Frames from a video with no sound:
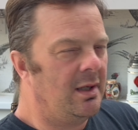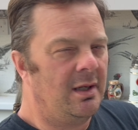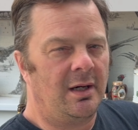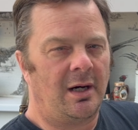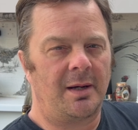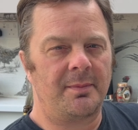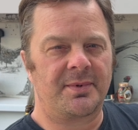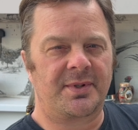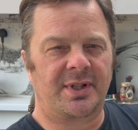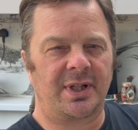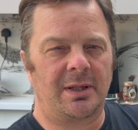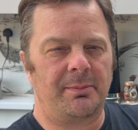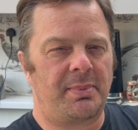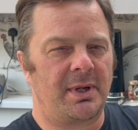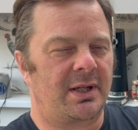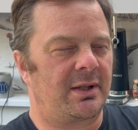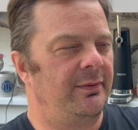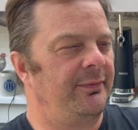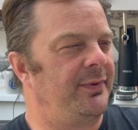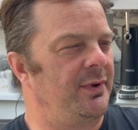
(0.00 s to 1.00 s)
I'm still a bit
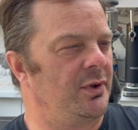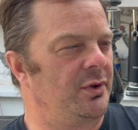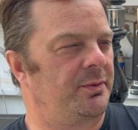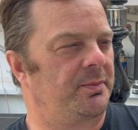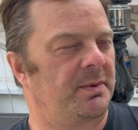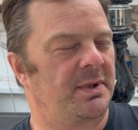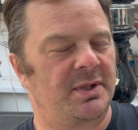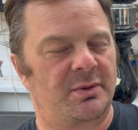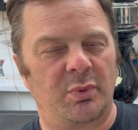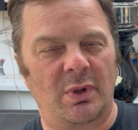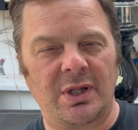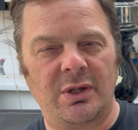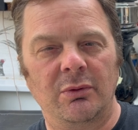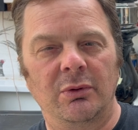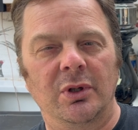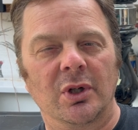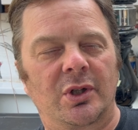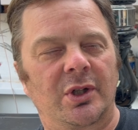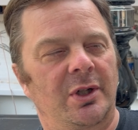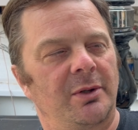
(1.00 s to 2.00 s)
confused because when you
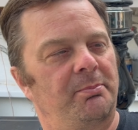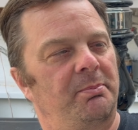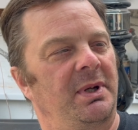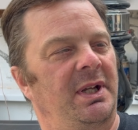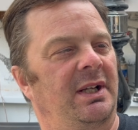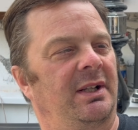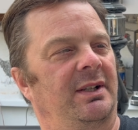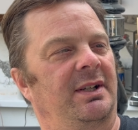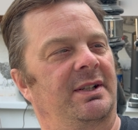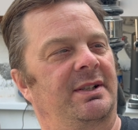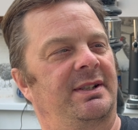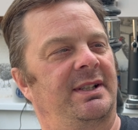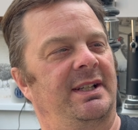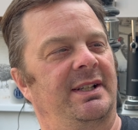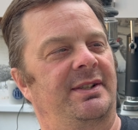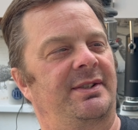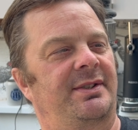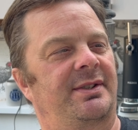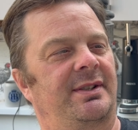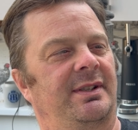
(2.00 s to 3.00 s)
look at a beer like
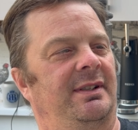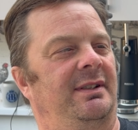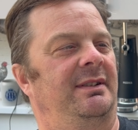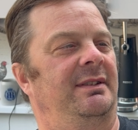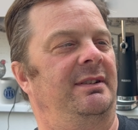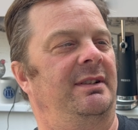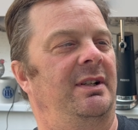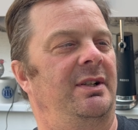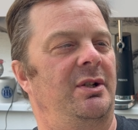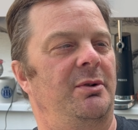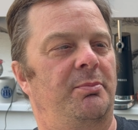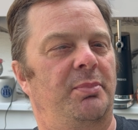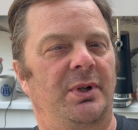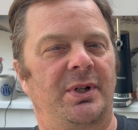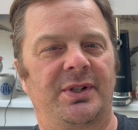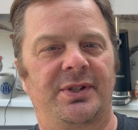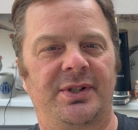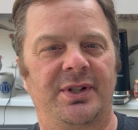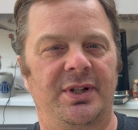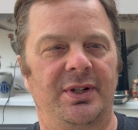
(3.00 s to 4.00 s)
this and you put
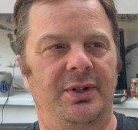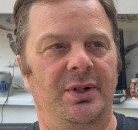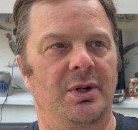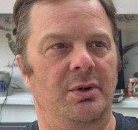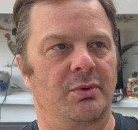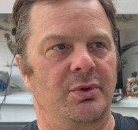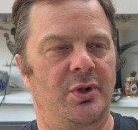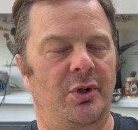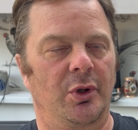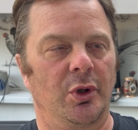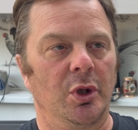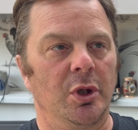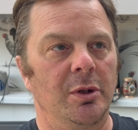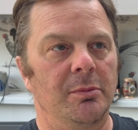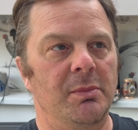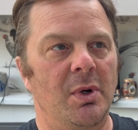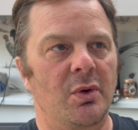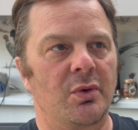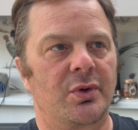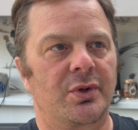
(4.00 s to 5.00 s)
it to your nose, you can
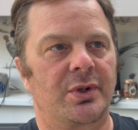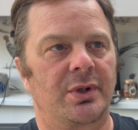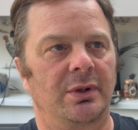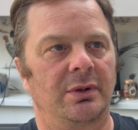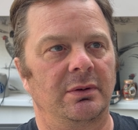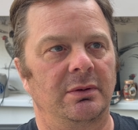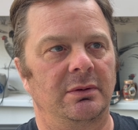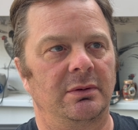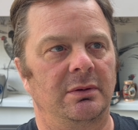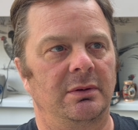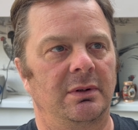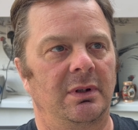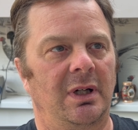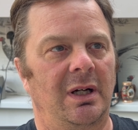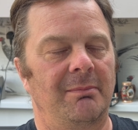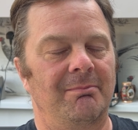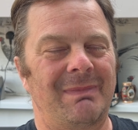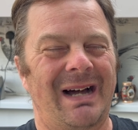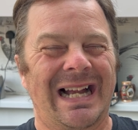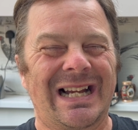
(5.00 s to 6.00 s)
almost
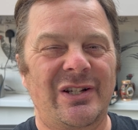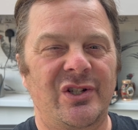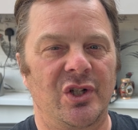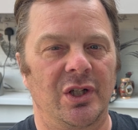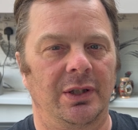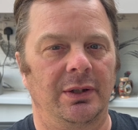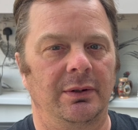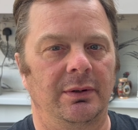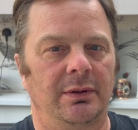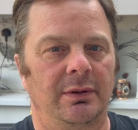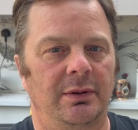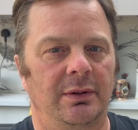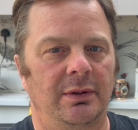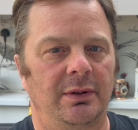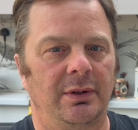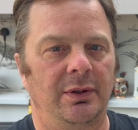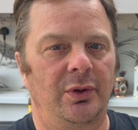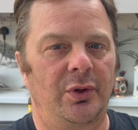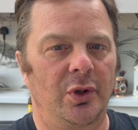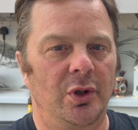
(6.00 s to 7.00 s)
imagine,
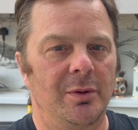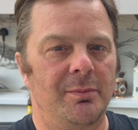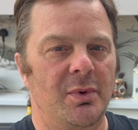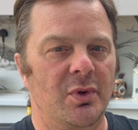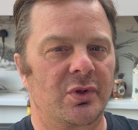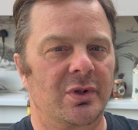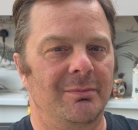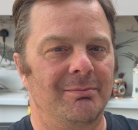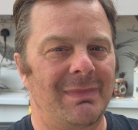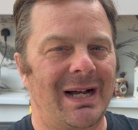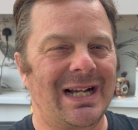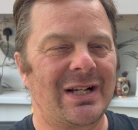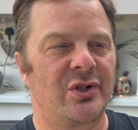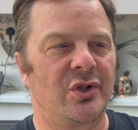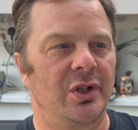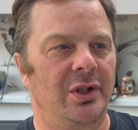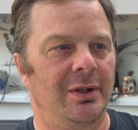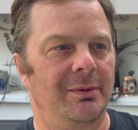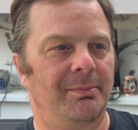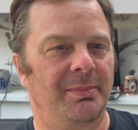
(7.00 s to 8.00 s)
you can almost
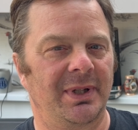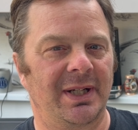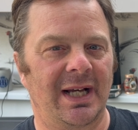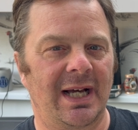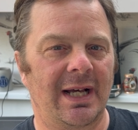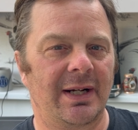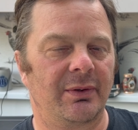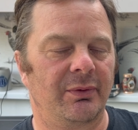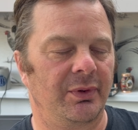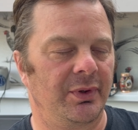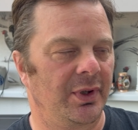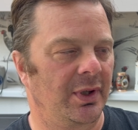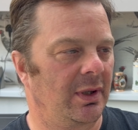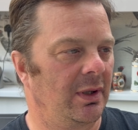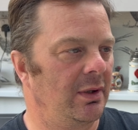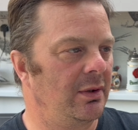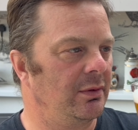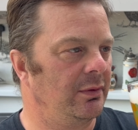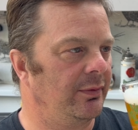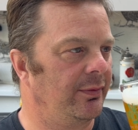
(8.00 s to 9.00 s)
imagine the banana and the
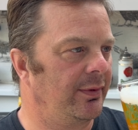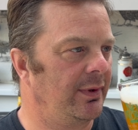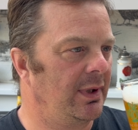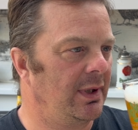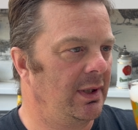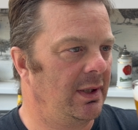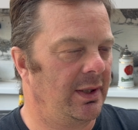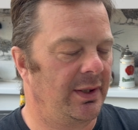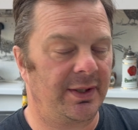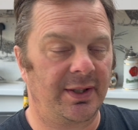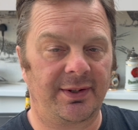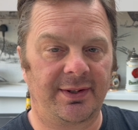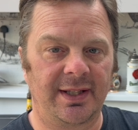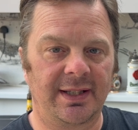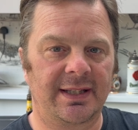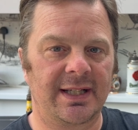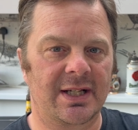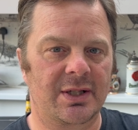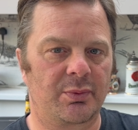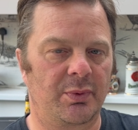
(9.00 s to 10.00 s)
clove. And I think
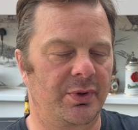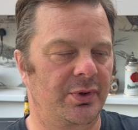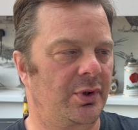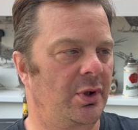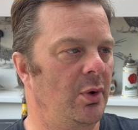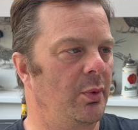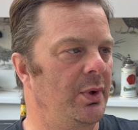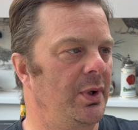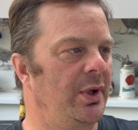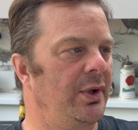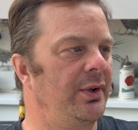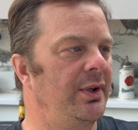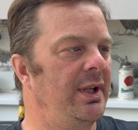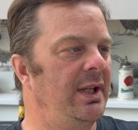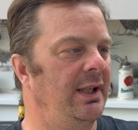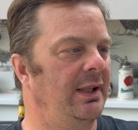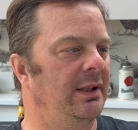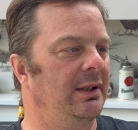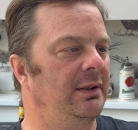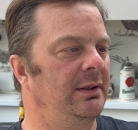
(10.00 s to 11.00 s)
that's what's going on
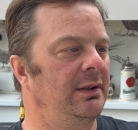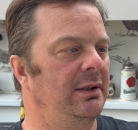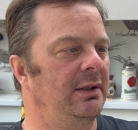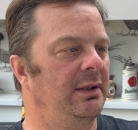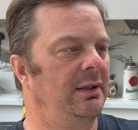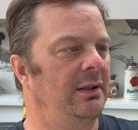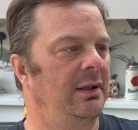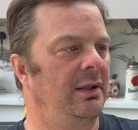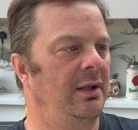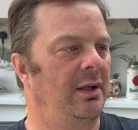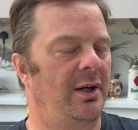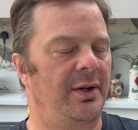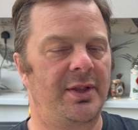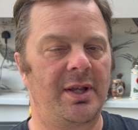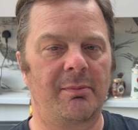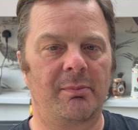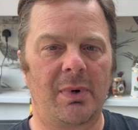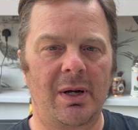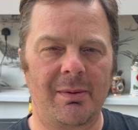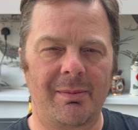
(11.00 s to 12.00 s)
here. I
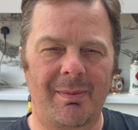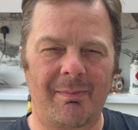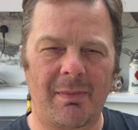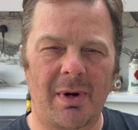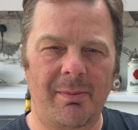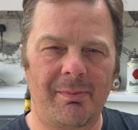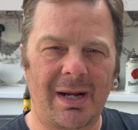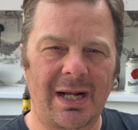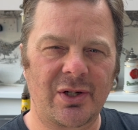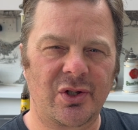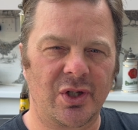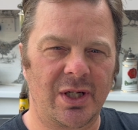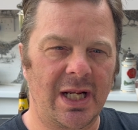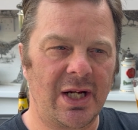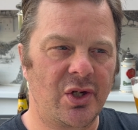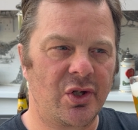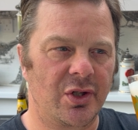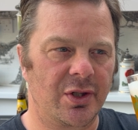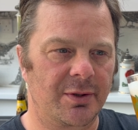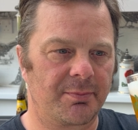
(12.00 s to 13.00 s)
think my
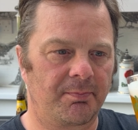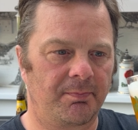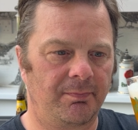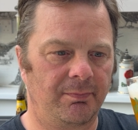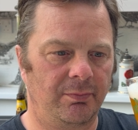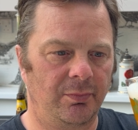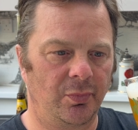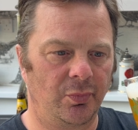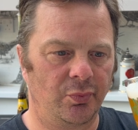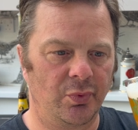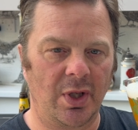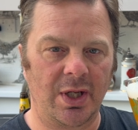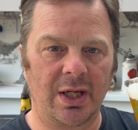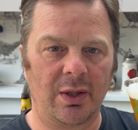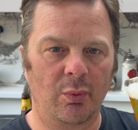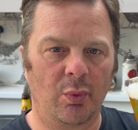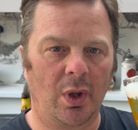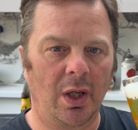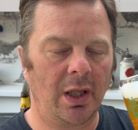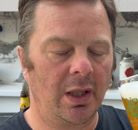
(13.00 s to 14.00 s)
imagination's
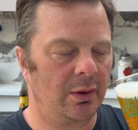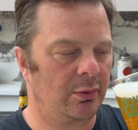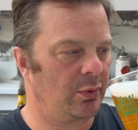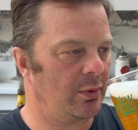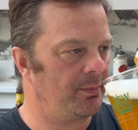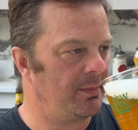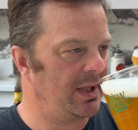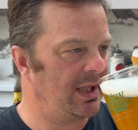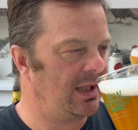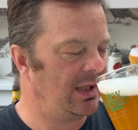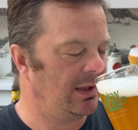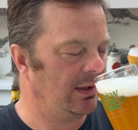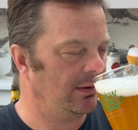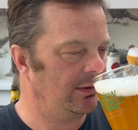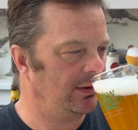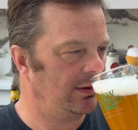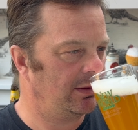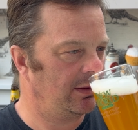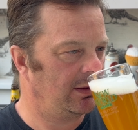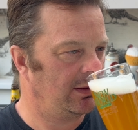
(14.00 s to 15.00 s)
running wild with me here.
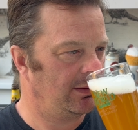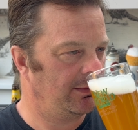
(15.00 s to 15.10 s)
And